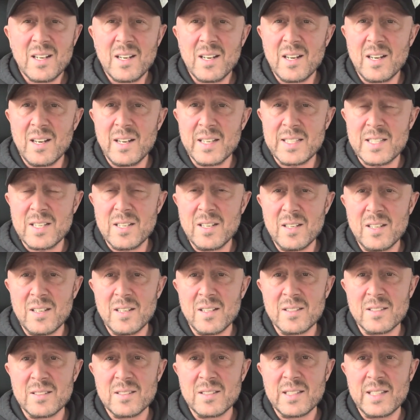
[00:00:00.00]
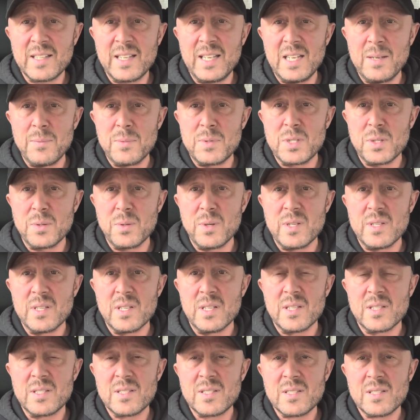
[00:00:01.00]
I can't keep doing
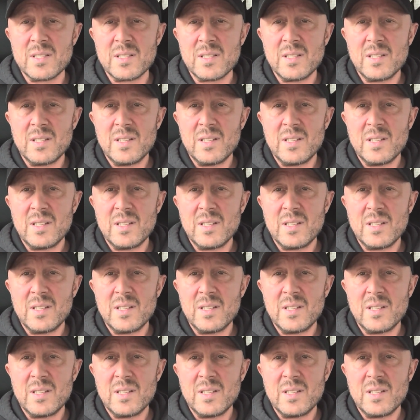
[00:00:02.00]
this.